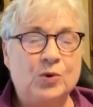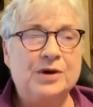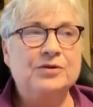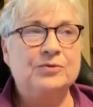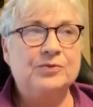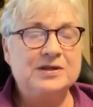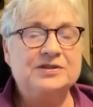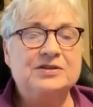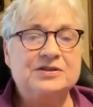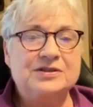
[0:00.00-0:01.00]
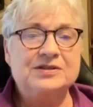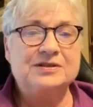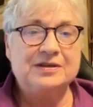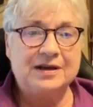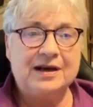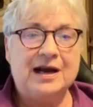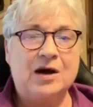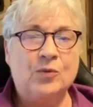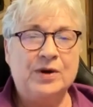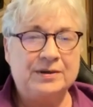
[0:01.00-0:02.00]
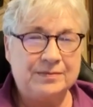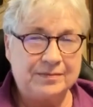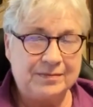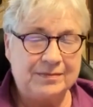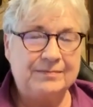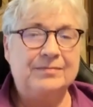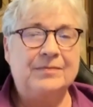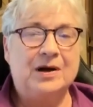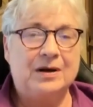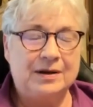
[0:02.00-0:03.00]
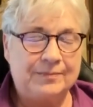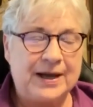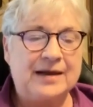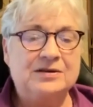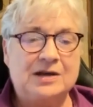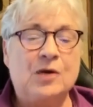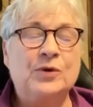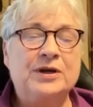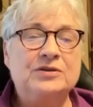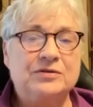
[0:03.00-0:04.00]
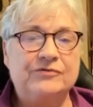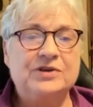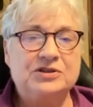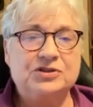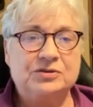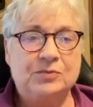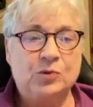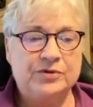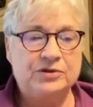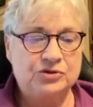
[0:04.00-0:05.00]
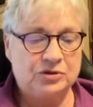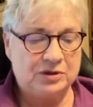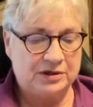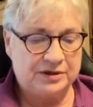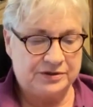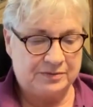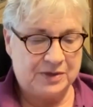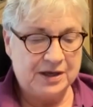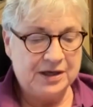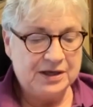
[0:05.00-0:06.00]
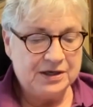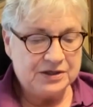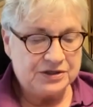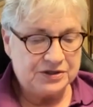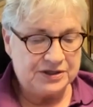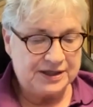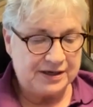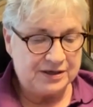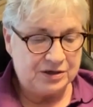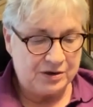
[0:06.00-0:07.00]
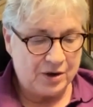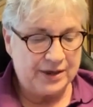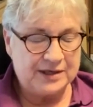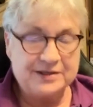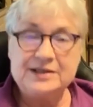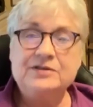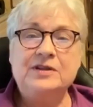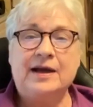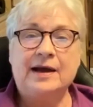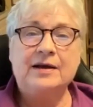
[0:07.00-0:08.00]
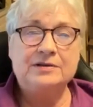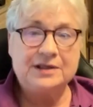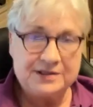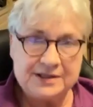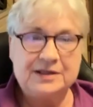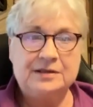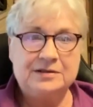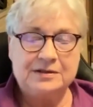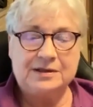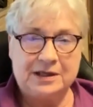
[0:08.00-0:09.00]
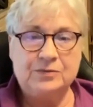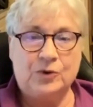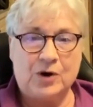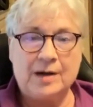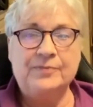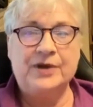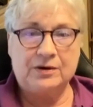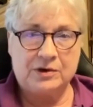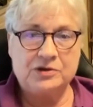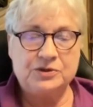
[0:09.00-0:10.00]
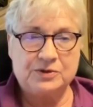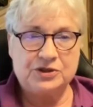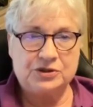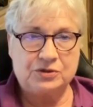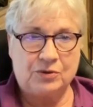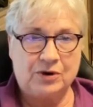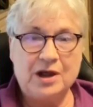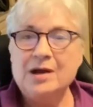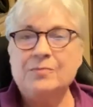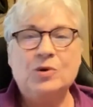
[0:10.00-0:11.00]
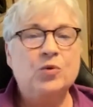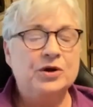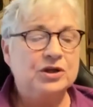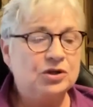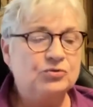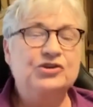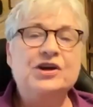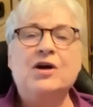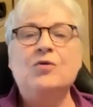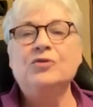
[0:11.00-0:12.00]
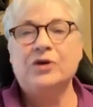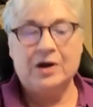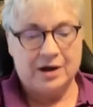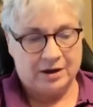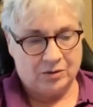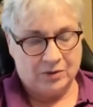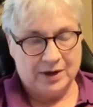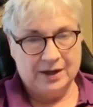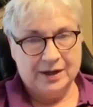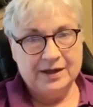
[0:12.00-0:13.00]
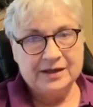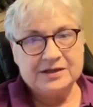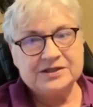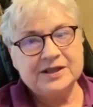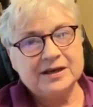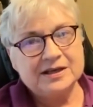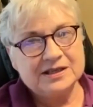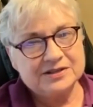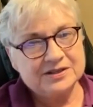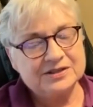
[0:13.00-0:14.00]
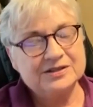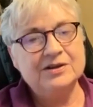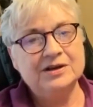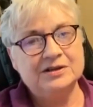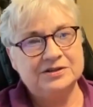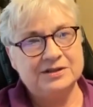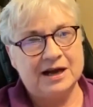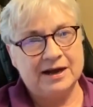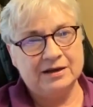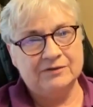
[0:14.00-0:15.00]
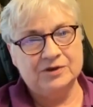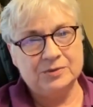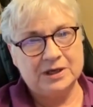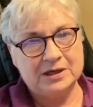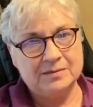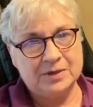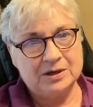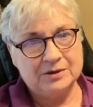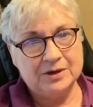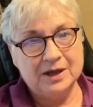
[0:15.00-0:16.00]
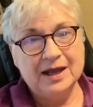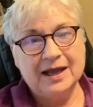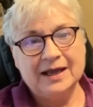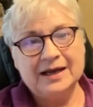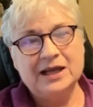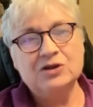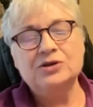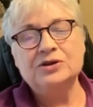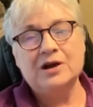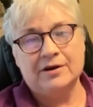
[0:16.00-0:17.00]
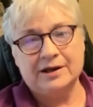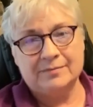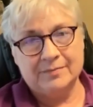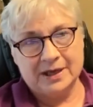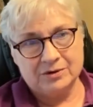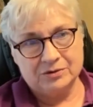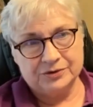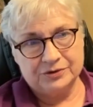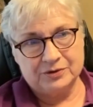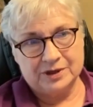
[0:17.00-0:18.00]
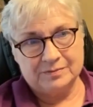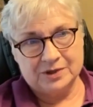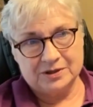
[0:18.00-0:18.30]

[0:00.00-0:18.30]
one of the reasons I went into fiction more than journalism. She said, you know, he did that. He robbed that grocery store. But what you don't know is that his son is dying of leukemia and he could not get medical treatment.